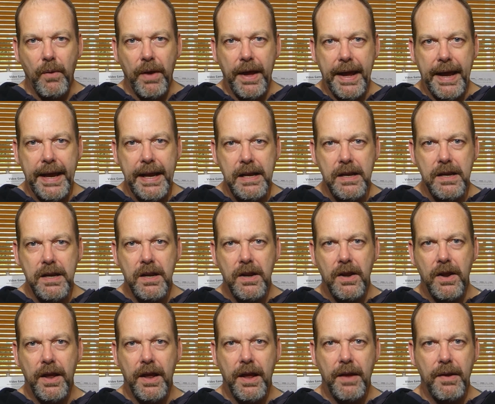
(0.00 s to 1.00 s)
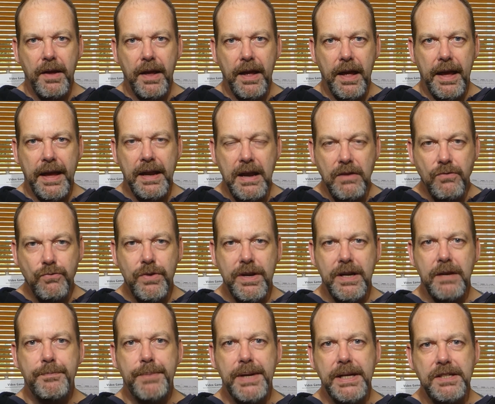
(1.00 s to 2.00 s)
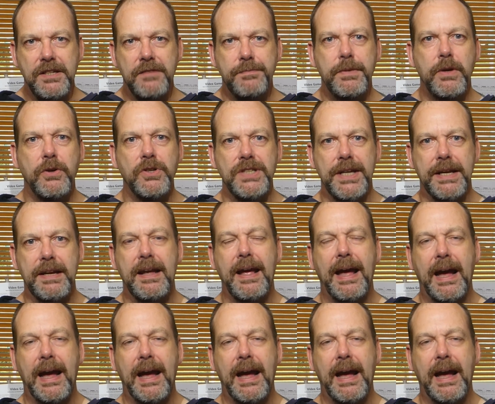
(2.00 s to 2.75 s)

in a written piece of music,